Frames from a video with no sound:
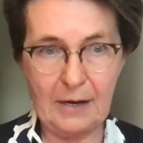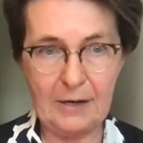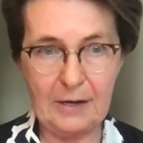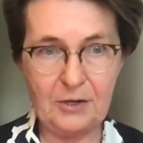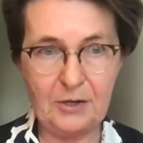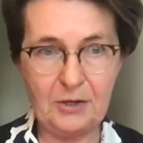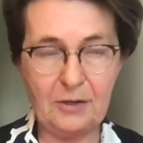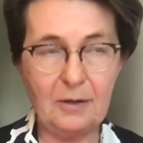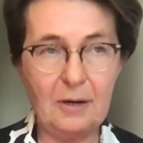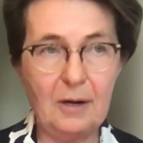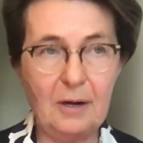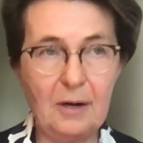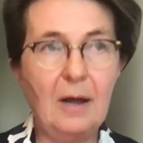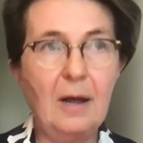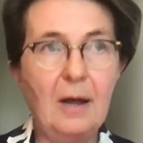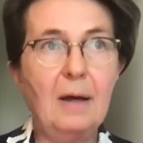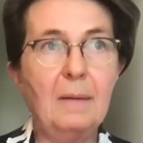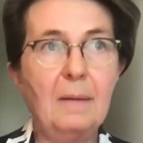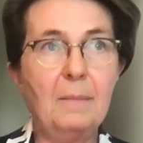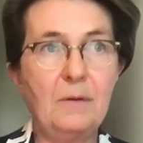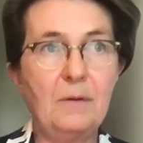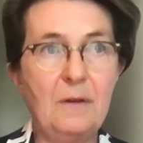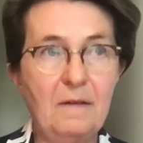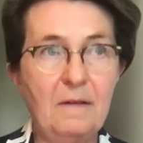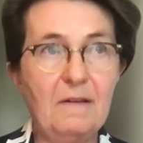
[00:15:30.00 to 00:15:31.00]
It's
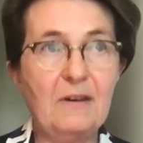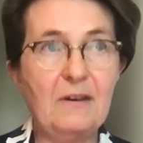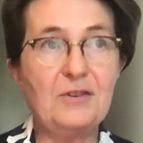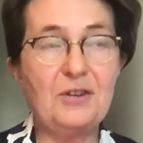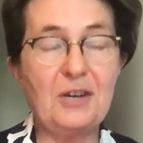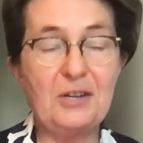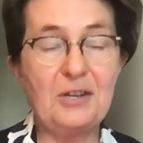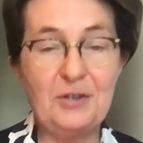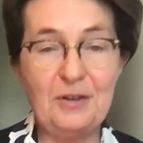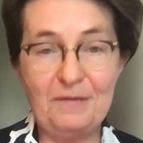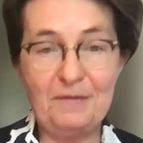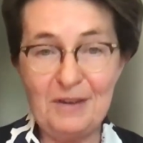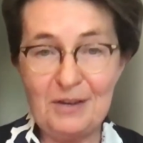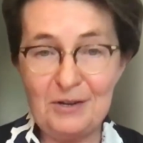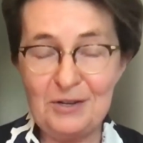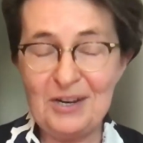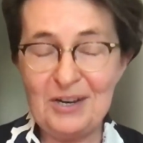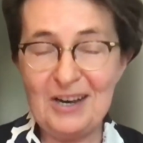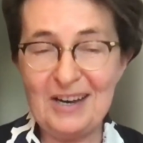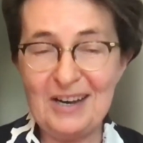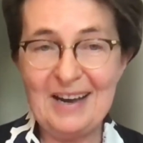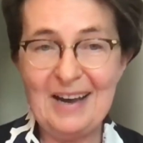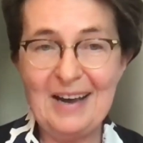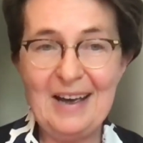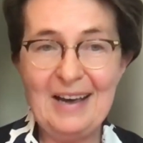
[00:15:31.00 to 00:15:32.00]
a kind of
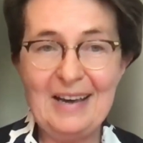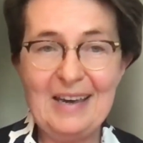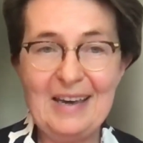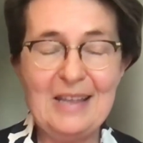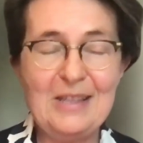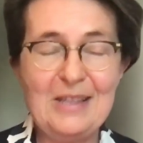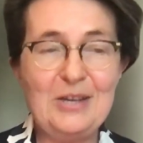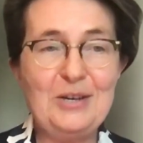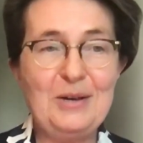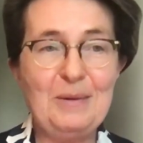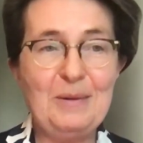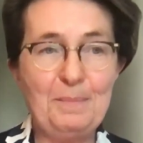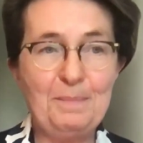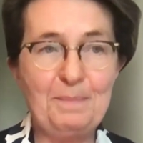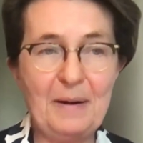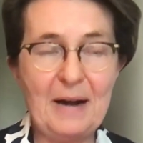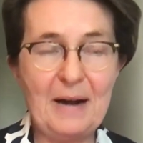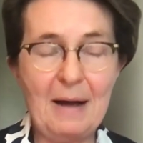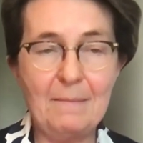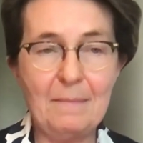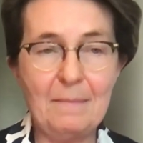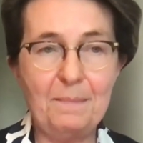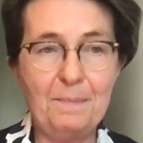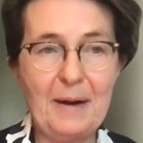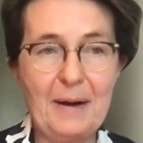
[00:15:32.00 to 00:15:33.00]
metaphysical
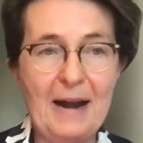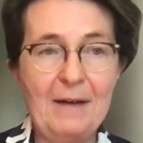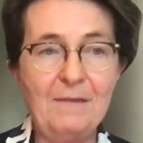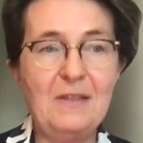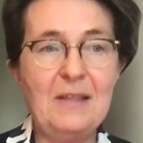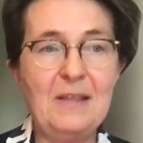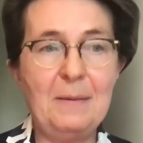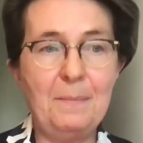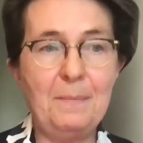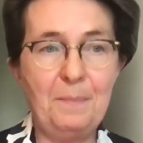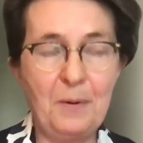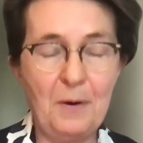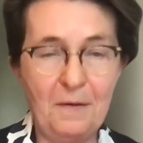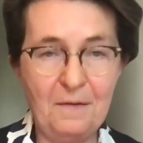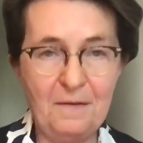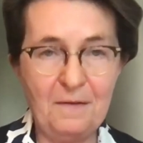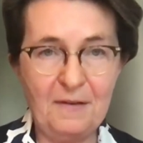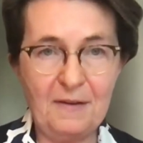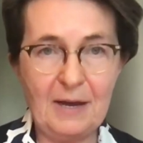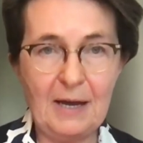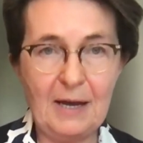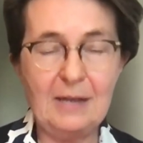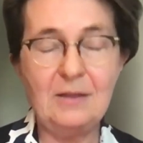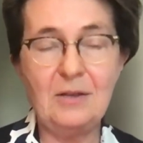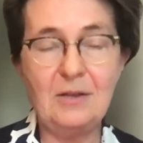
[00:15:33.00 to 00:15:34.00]
intention.
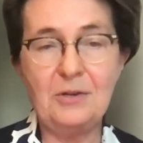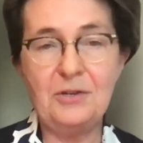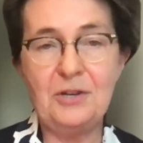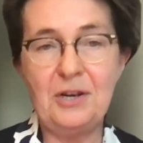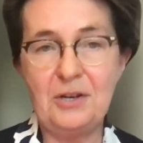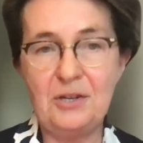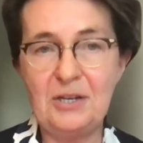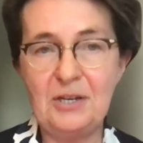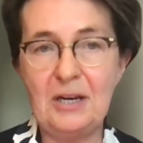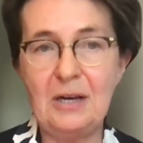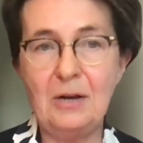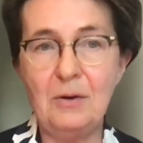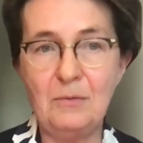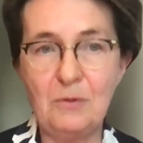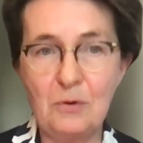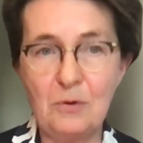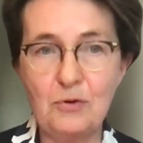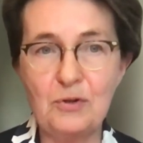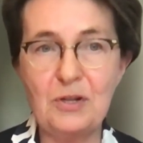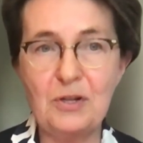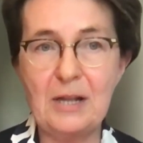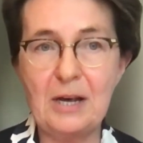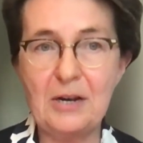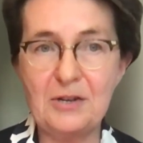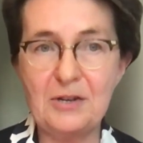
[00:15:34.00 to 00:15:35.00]

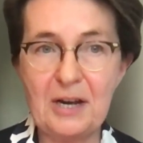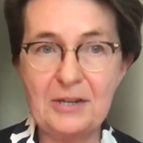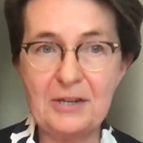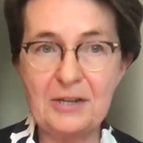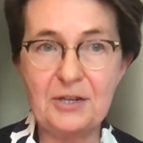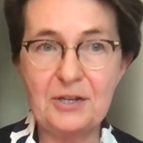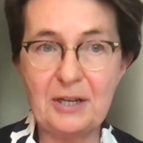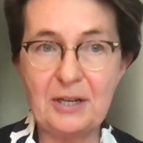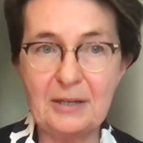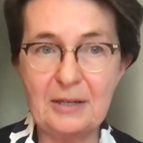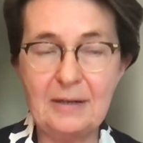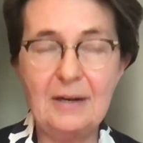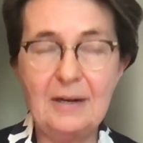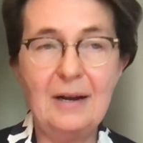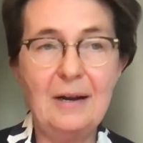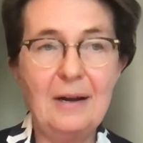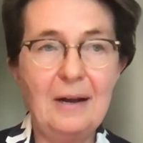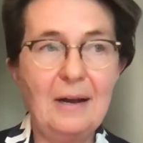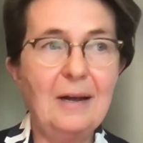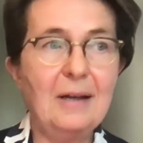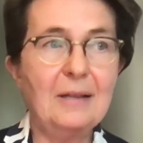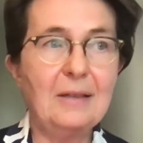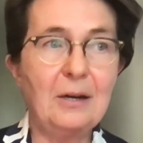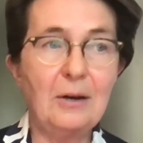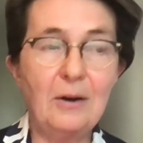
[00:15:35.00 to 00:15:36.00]
And that's
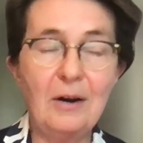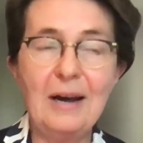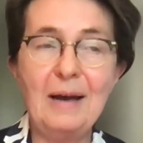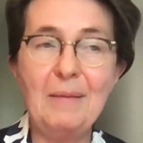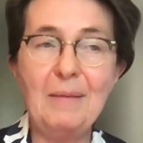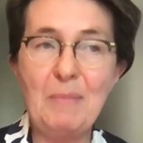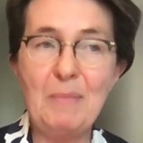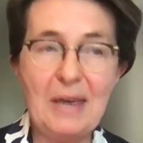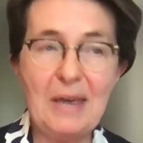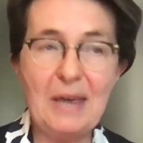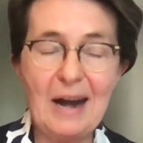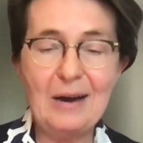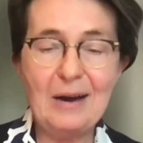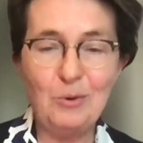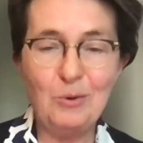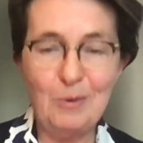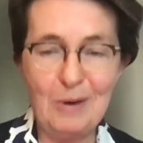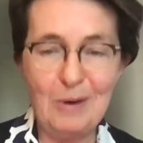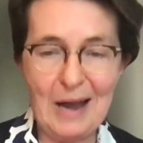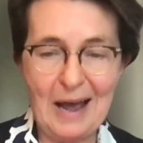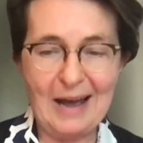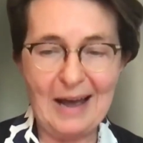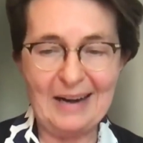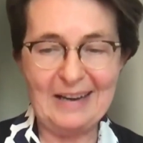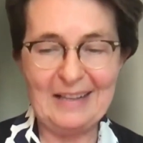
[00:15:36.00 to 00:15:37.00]
because when you say the
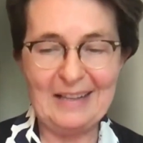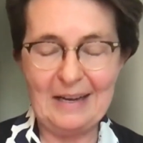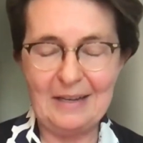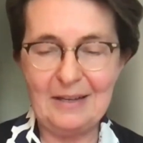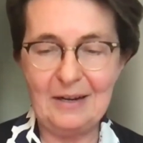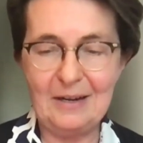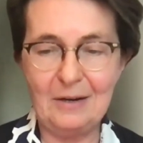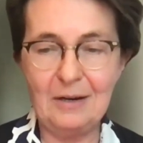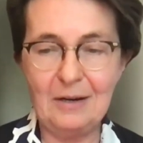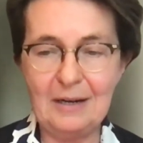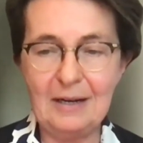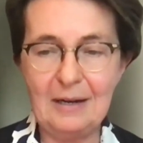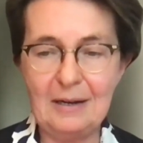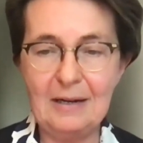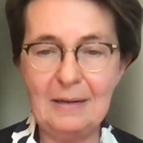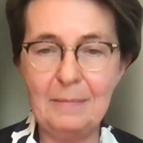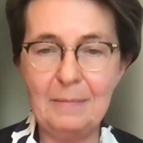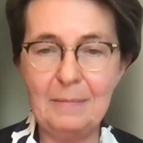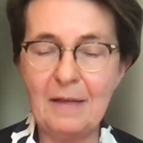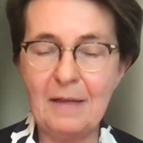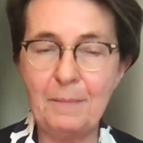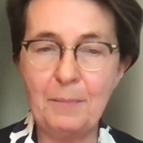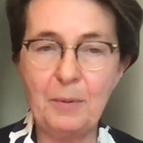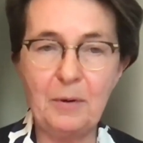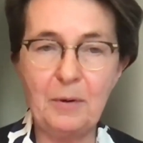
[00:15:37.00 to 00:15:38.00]
truth,
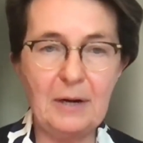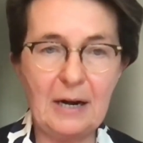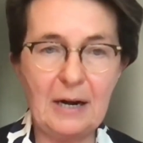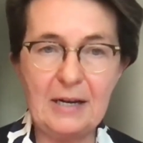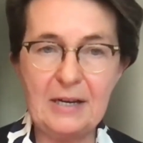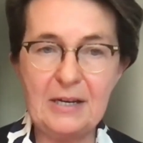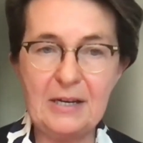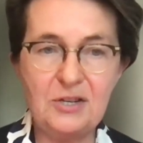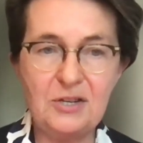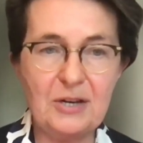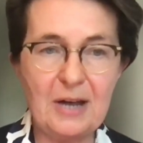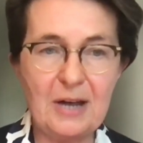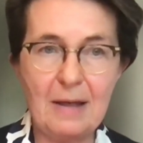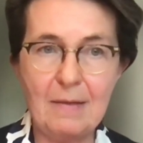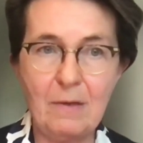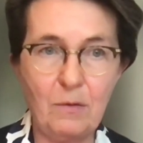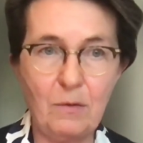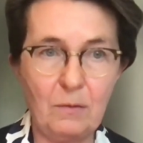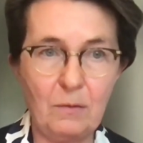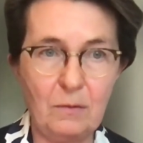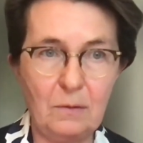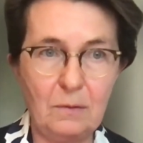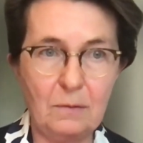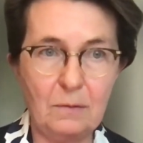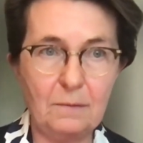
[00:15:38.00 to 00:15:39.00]
there are some
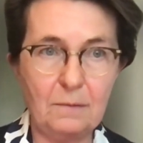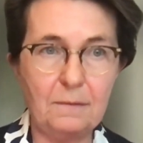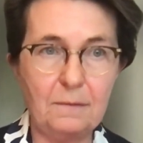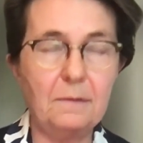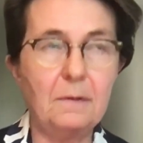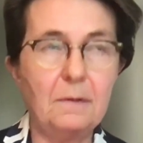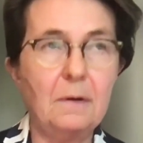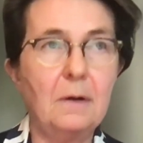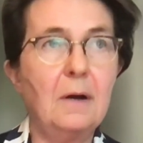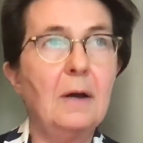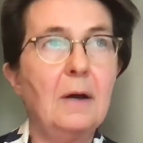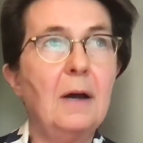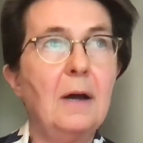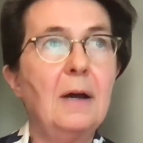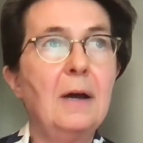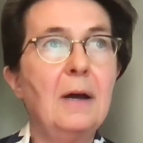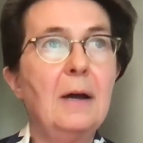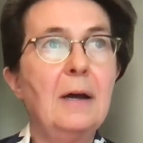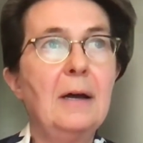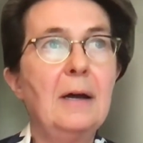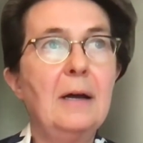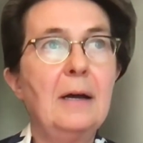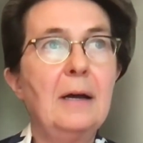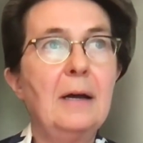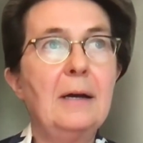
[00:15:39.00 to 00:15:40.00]
things which you
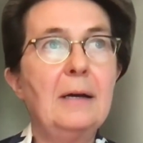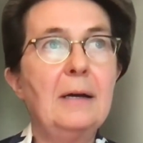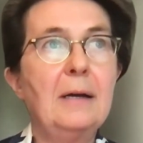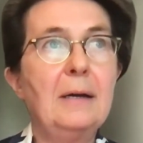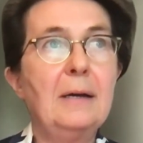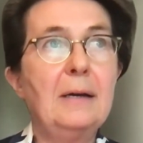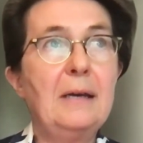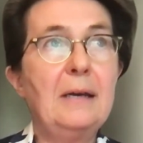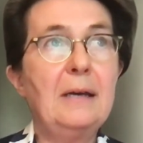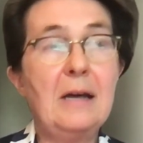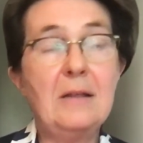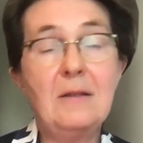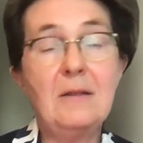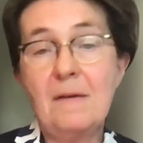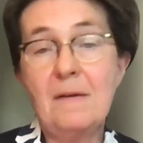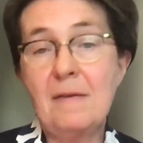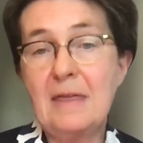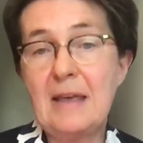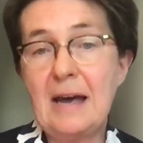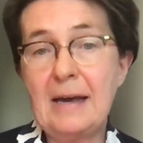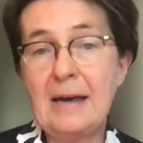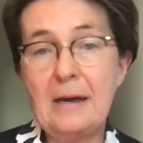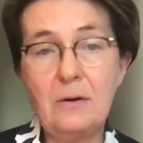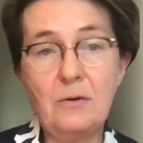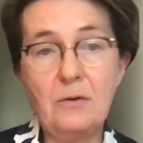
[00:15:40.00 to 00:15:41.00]
may call
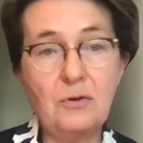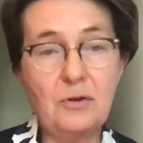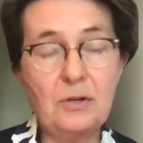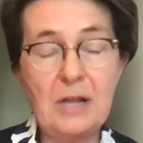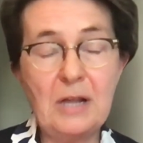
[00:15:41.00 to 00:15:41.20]
miraculous.